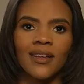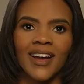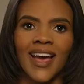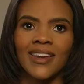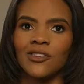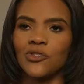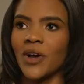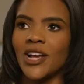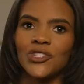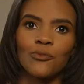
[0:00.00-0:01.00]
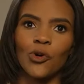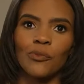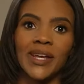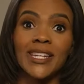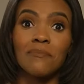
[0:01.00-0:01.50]
again, you guys support
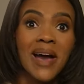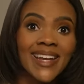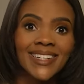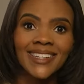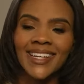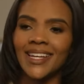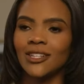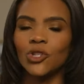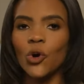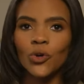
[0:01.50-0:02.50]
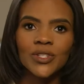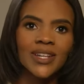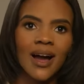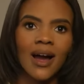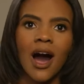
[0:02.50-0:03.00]
me independently,
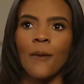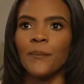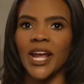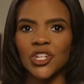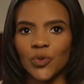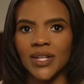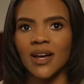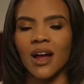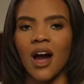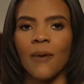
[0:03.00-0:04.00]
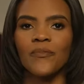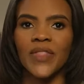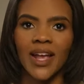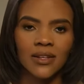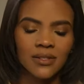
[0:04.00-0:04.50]
locals.com, patreon.com.
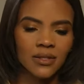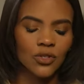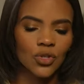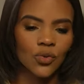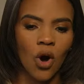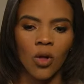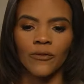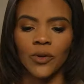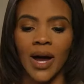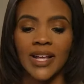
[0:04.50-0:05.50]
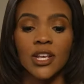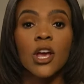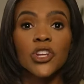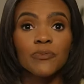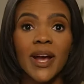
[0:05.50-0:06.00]
Thanks to all of you guys
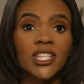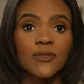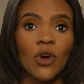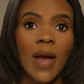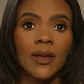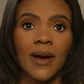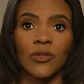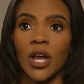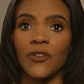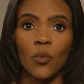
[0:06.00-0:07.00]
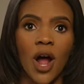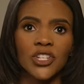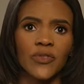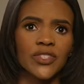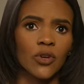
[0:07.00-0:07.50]
just by subscribing. By the way, if you're
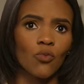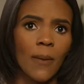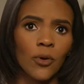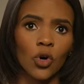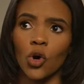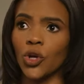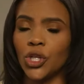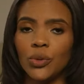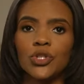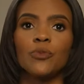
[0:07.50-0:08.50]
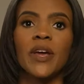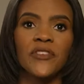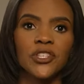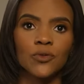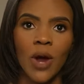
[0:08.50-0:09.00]
watching this on Rumble or YouTube, hit
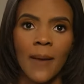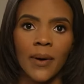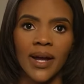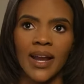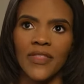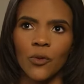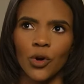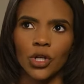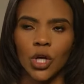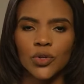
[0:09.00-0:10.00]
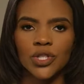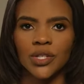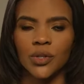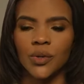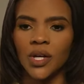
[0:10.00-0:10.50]
the subscribe button. I think we're close
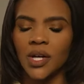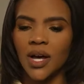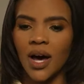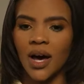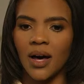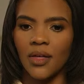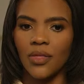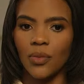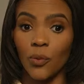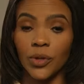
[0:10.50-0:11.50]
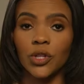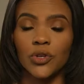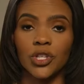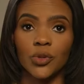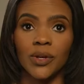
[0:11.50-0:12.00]
to, uh, really
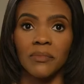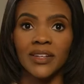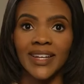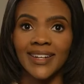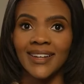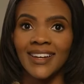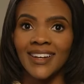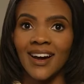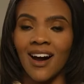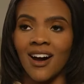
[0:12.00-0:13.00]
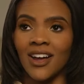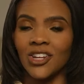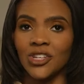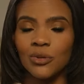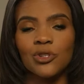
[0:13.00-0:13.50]
close to three million
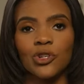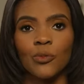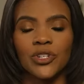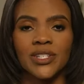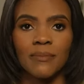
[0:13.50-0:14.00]
on YouTube, which is